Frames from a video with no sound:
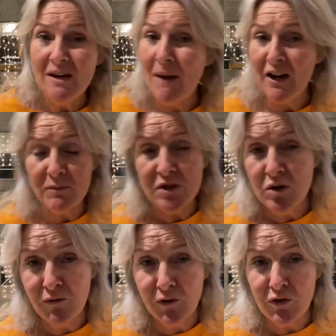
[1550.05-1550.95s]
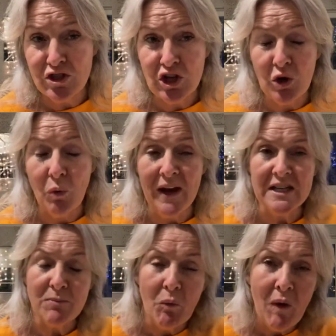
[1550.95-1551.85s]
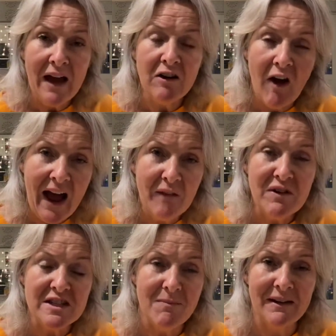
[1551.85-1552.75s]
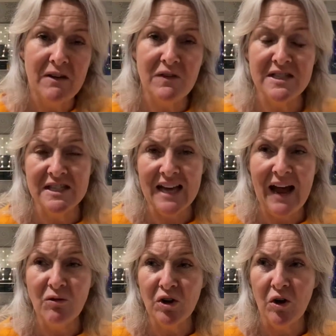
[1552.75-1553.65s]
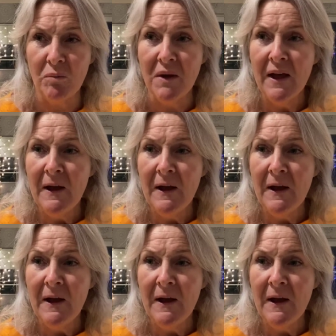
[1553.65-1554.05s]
You might not be doing it for another 2 weeks, but why not have it as a magnificent outcome?